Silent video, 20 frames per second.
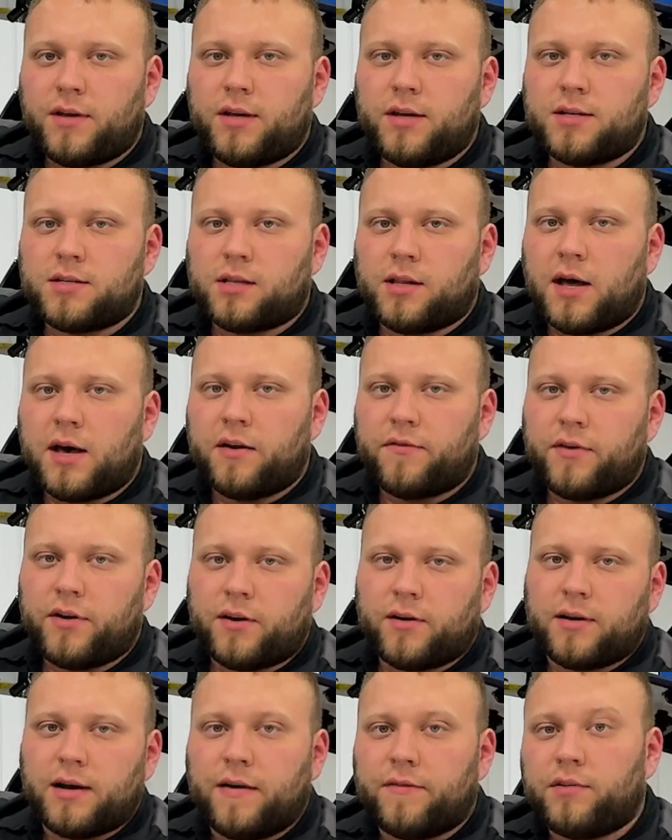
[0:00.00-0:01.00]
is a lot of
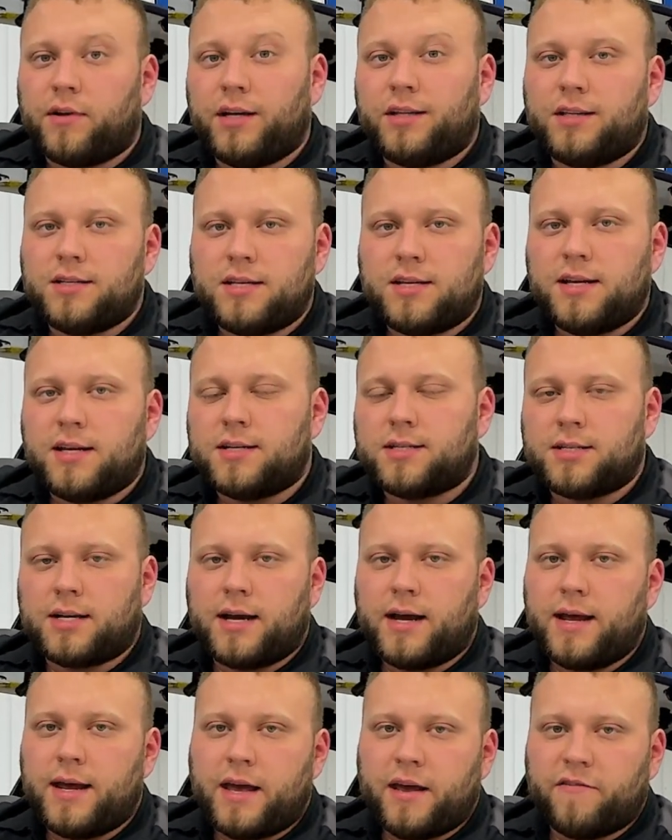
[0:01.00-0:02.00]
aircraft like the
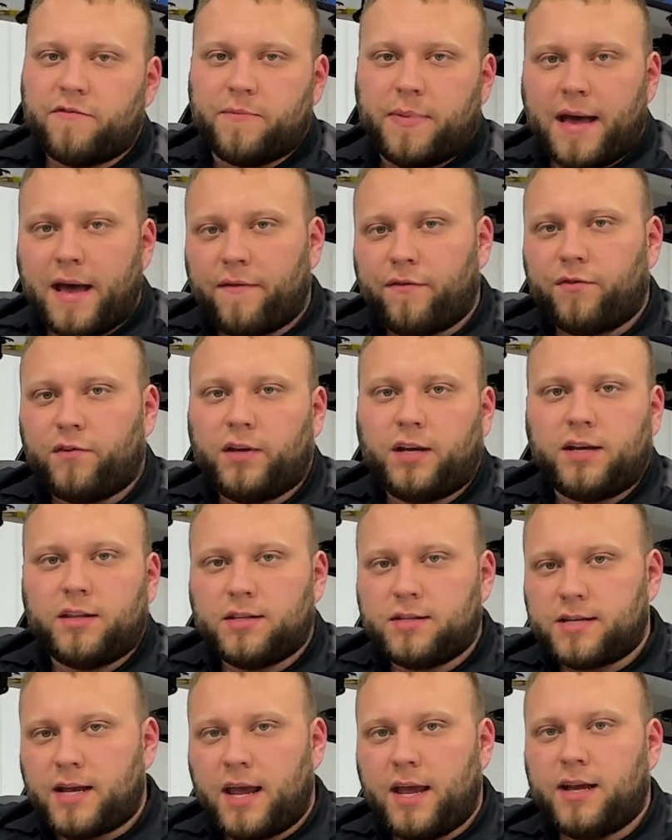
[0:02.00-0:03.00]
TSI have baffling in
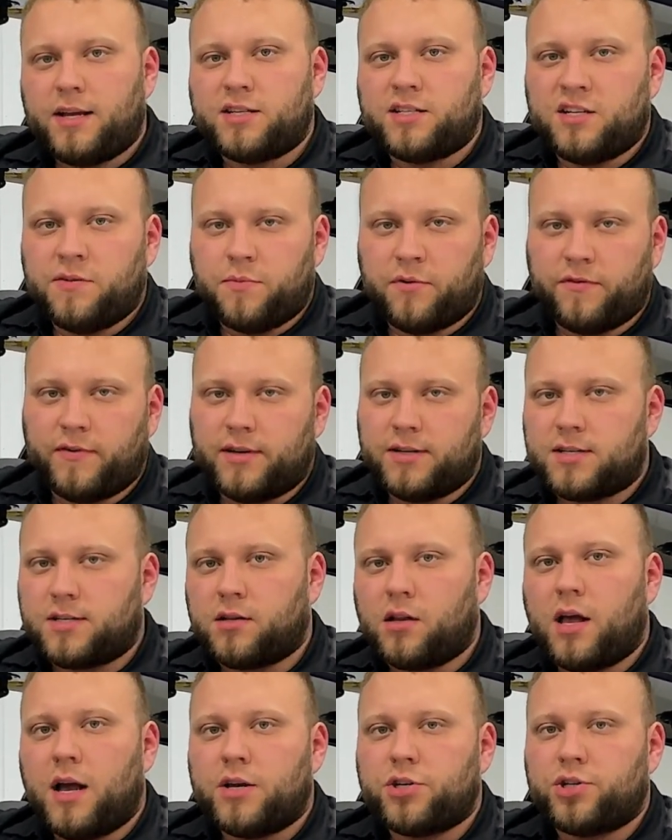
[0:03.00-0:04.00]
the tanks to prevent
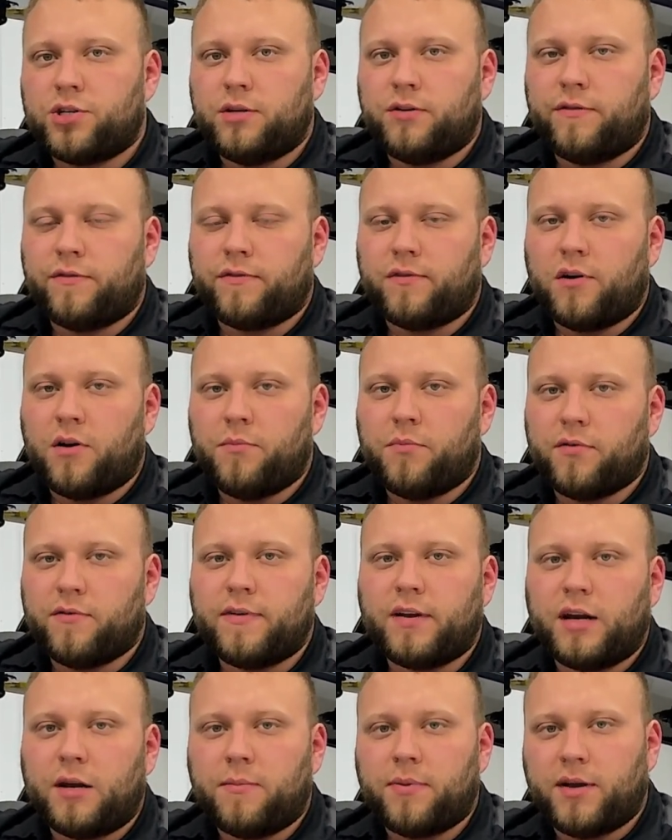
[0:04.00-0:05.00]
sloshing from
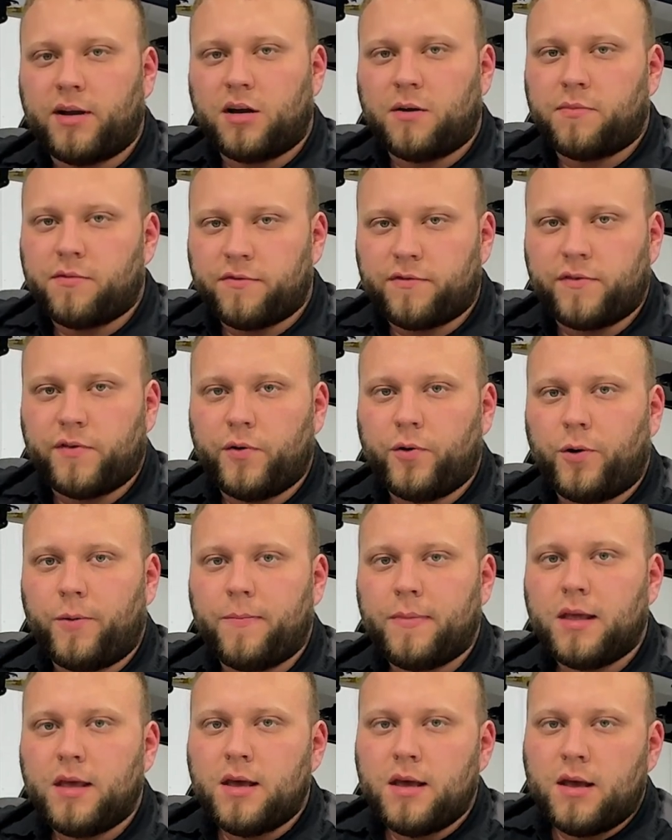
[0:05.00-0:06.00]
preventing pickup of fuel.